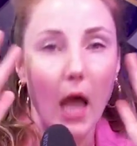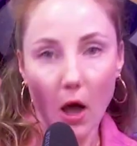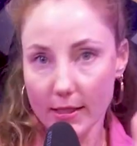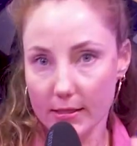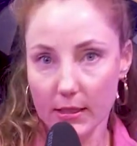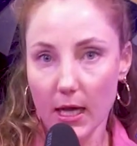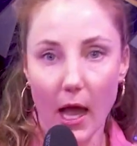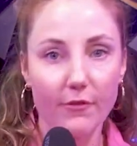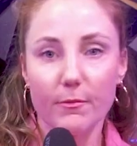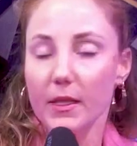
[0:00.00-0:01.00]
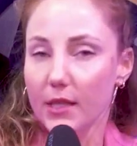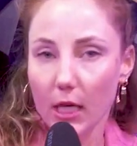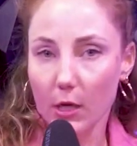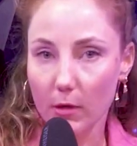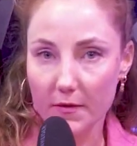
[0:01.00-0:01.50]
Honestly, I've been
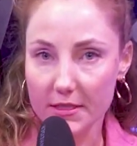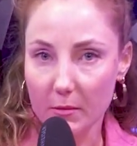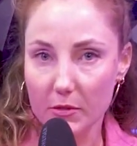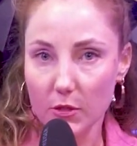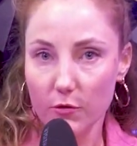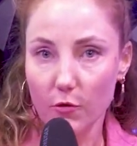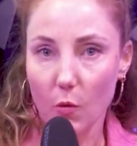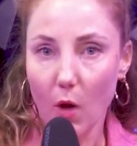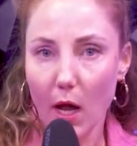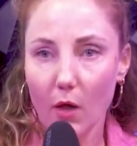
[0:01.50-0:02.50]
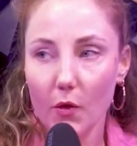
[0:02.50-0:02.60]
thinking about this episode for a while,